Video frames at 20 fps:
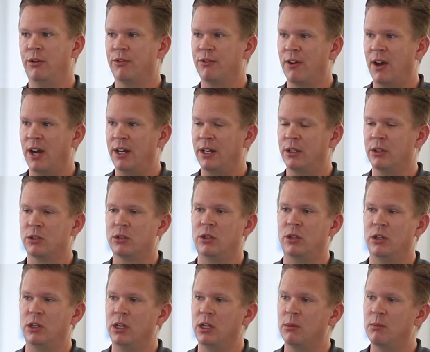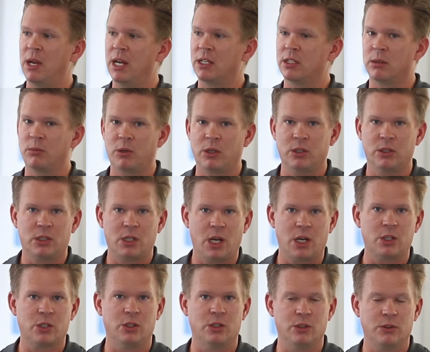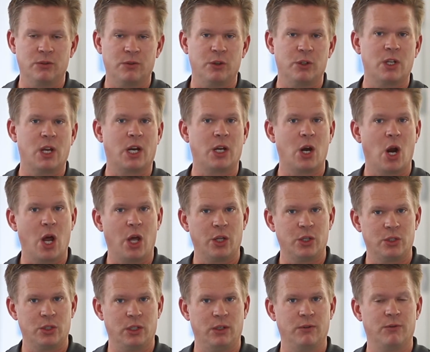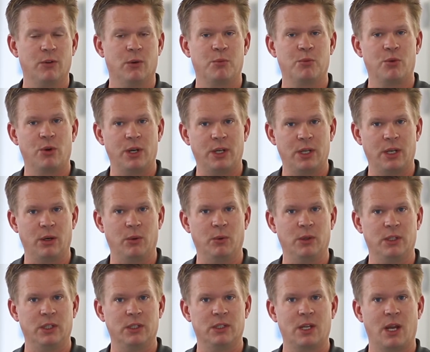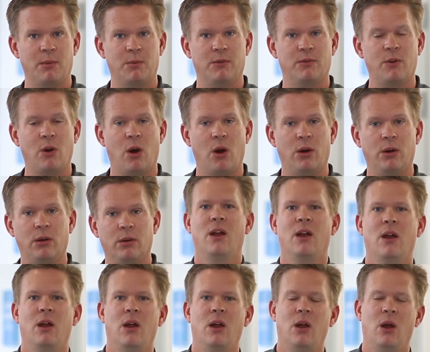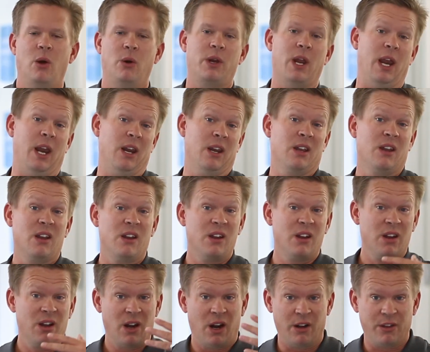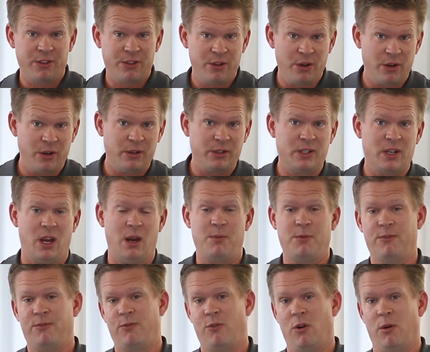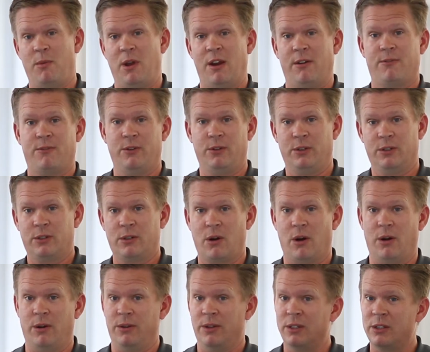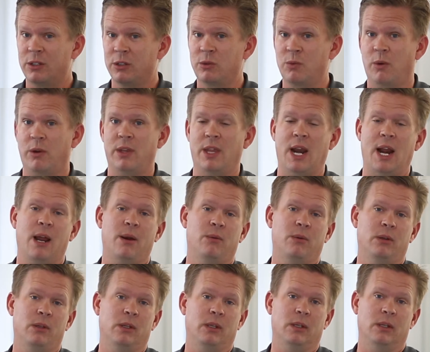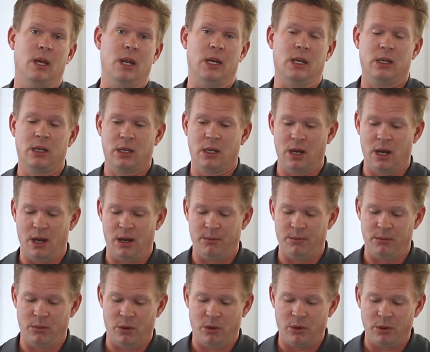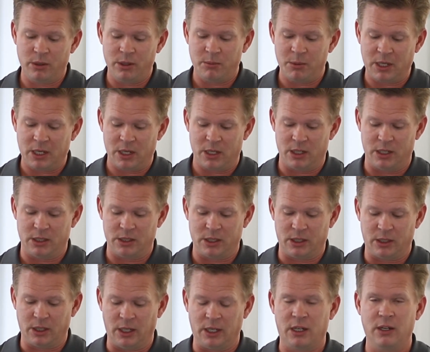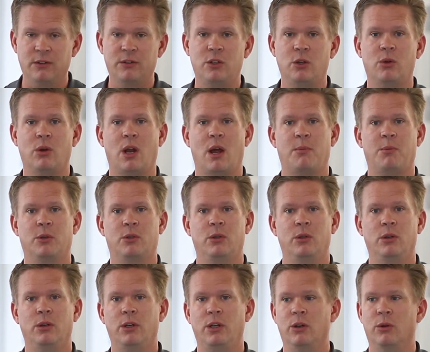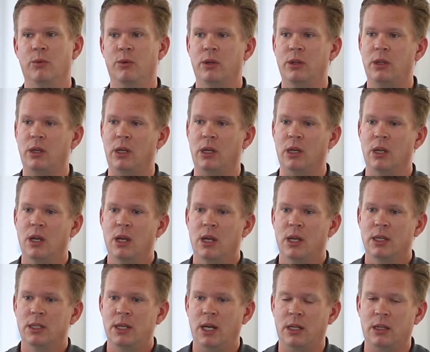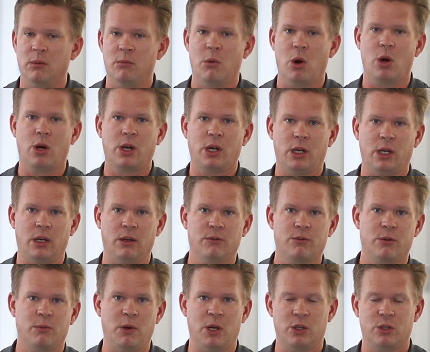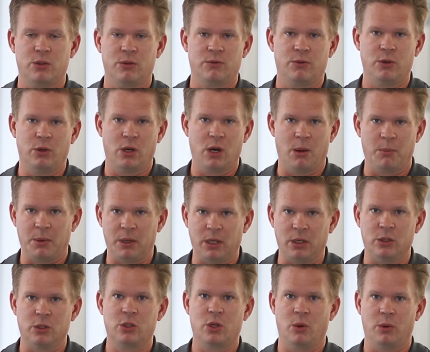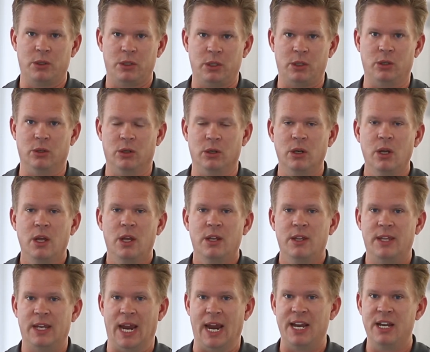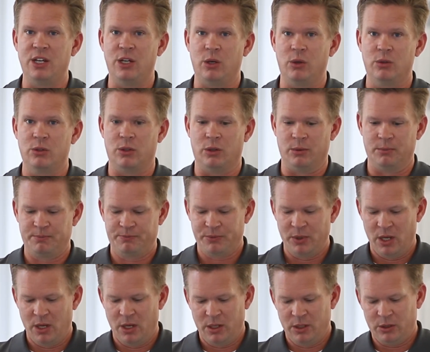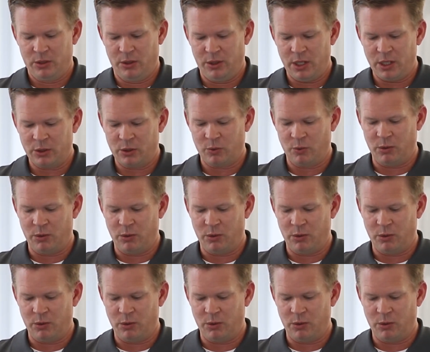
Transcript: to find it, and so you need to make some concessions for technology for printing with this type of card. Okay, a third type of format for this card, and this is one that I really like, only because it gives you an opportunity to really take the marketing information for your company and show it to the end user. So this